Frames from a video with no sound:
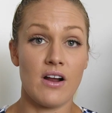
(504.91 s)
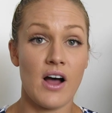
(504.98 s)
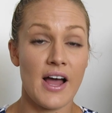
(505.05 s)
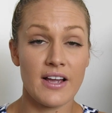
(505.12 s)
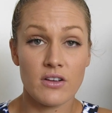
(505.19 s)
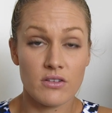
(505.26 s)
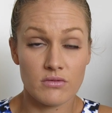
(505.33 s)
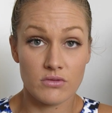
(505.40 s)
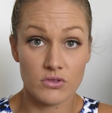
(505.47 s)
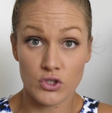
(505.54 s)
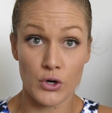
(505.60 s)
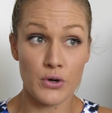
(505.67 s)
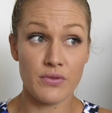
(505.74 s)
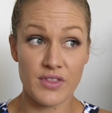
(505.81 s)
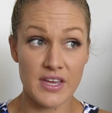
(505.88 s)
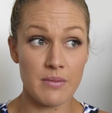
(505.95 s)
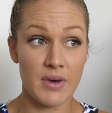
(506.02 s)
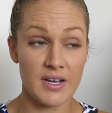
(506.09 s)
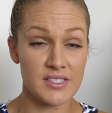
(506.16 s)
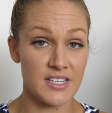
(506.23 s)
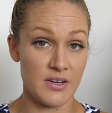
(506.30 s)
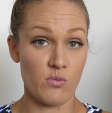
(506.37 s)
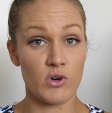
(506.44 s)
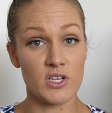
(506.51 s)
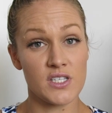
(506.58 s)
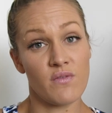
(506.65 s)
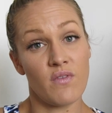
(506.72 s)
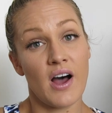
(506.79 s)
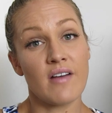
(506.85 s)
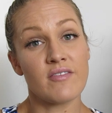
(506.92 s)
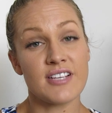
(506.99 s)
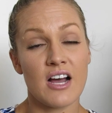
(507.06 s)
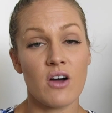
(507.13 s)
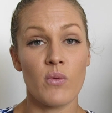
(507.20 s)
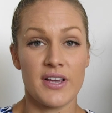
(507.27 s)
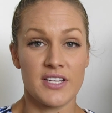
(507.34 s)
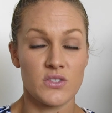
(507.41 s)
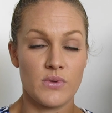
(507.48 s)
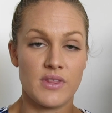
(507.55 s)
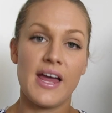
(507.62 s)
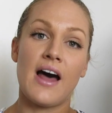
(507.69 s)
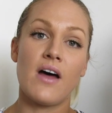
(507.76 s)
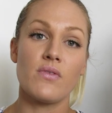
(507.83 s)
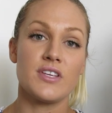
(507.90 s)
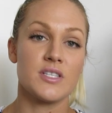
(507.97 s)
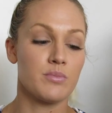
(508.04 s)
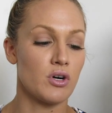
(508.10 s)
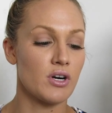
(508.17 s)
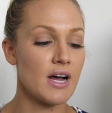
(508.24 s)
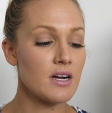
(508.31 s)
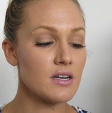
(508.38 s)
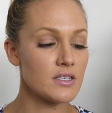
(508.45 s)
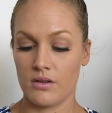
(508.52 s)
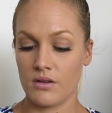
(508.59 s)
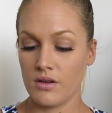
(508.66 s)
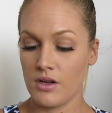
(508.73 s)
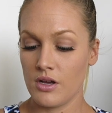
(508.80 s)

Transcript: I don't think my skin would have survived out west without this product.